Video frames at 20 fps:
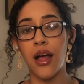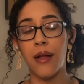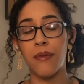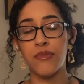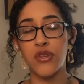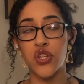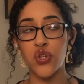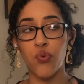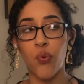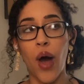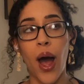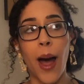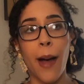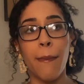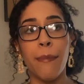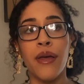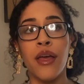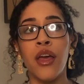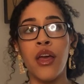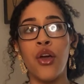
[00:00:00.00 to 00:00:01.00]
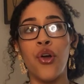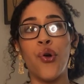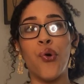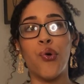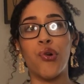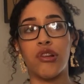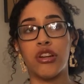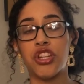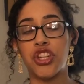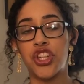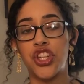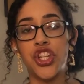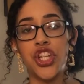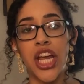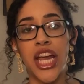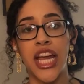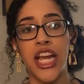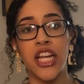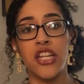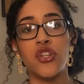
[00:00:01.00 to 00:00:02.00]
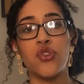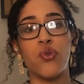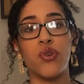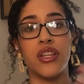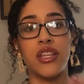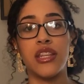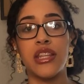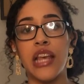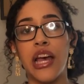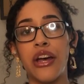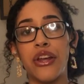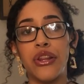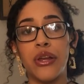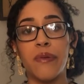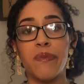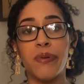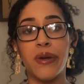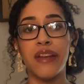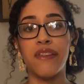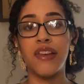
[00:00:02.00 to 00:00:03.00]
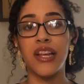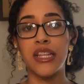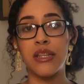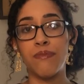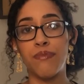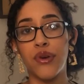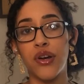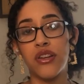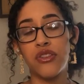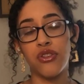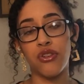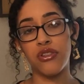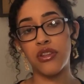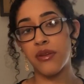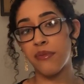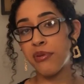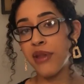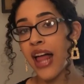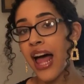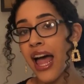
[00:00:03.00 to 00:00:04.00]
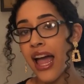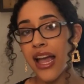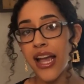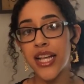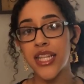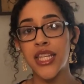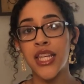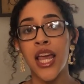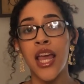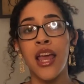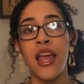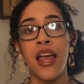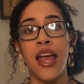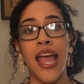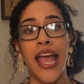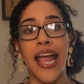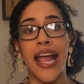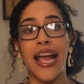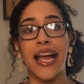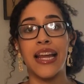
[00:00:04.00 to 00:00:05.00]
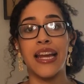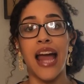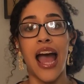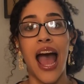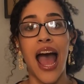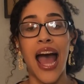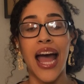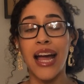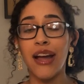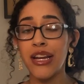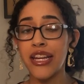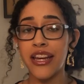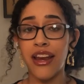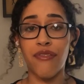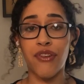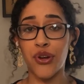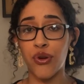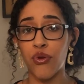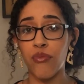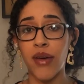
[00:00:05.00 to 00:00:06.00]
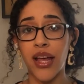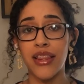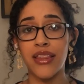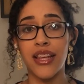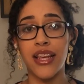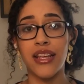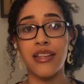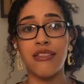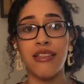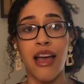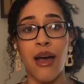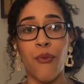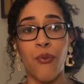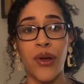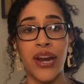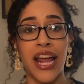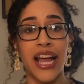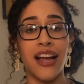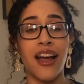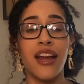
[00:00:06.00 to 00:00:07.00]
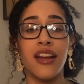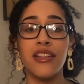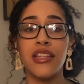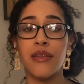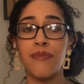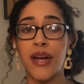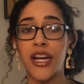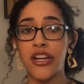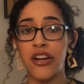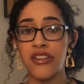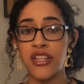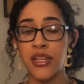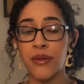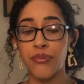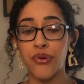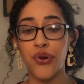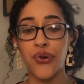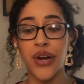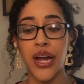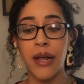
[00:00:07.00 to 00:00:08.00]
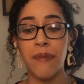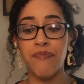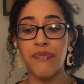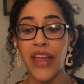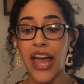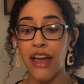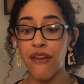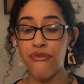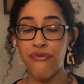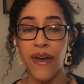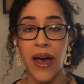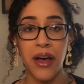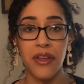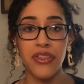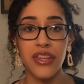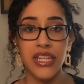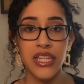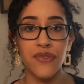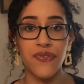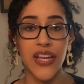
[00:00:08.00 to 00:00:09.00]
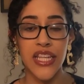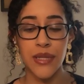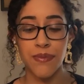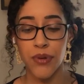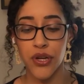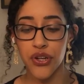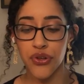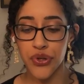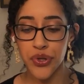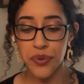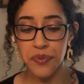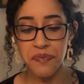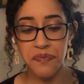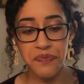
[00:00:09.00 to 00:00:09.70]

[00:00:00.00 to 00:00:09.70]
swap or exchange or sell their previous books or supplies. And I never knew about this. When I got into my nursing program, I found this Facebook group.